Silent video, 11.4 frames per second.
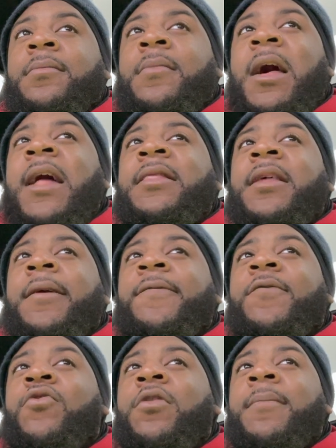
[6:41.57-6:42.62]
I think
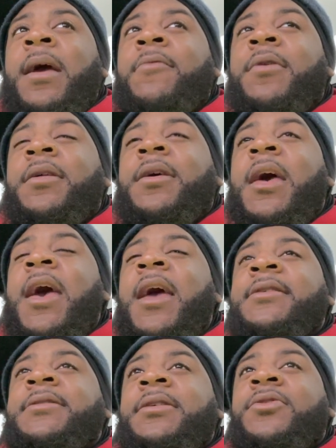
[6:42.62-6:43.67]
Floyd Mayweather could
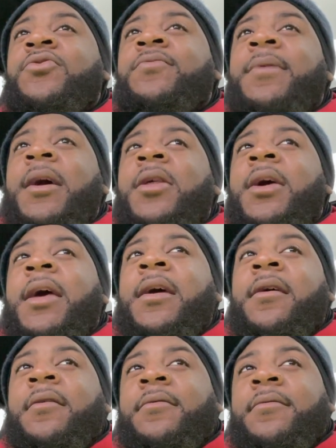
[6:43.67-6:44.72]
actually do better at
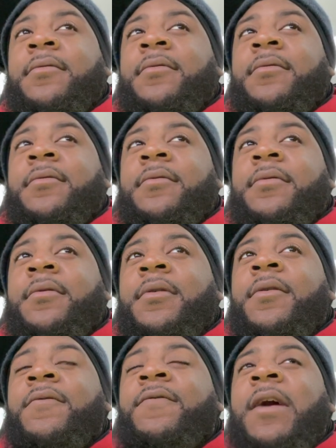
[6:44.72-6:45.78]

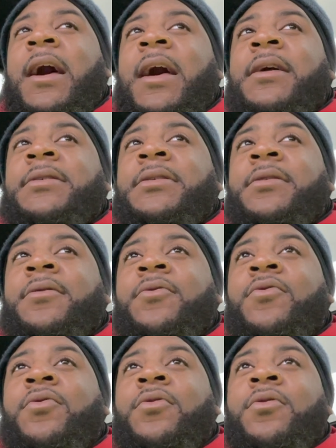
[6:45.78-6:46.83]
advising
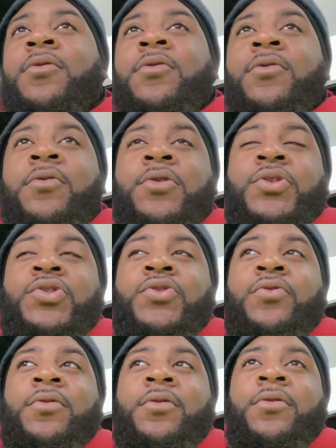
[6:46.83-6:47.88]
or
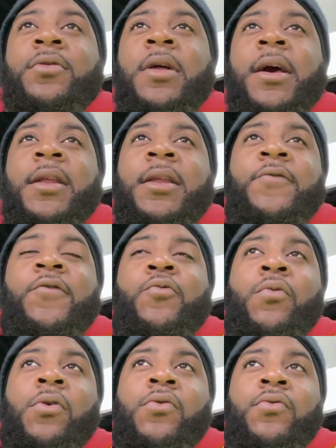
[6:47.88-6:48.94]
showing like a different
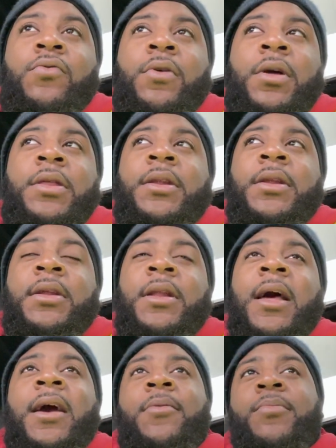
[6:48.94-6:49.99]
role other than
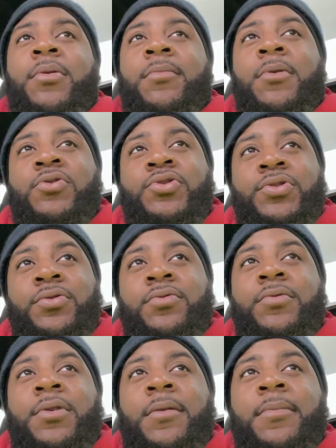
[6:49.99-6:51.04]
like a promotional
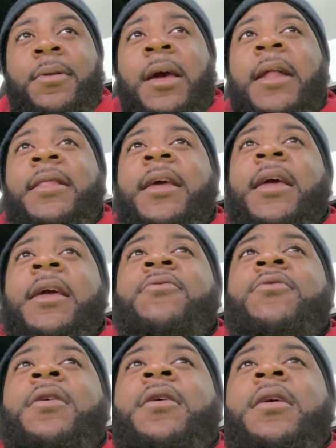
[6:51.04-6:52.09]
company. I think he
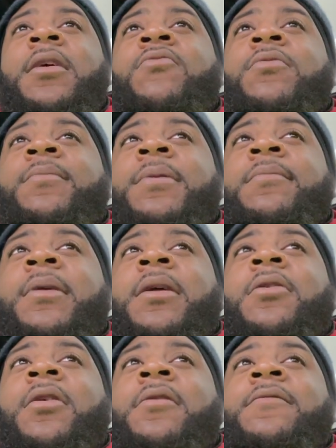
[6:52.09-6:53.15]
would be
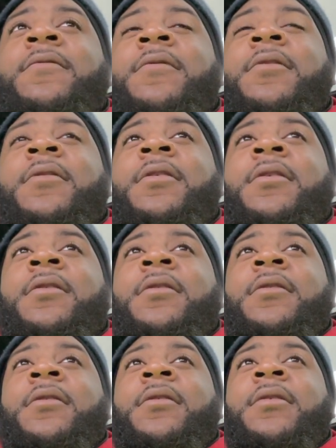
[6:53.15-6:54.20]
better off
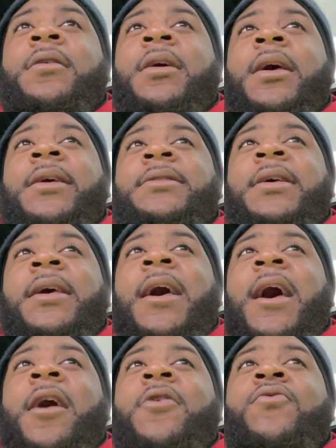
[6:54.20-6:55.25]
as a
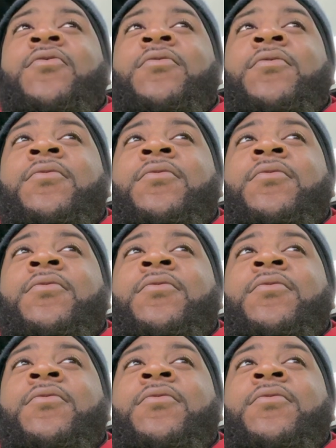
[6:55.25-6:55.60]
guy who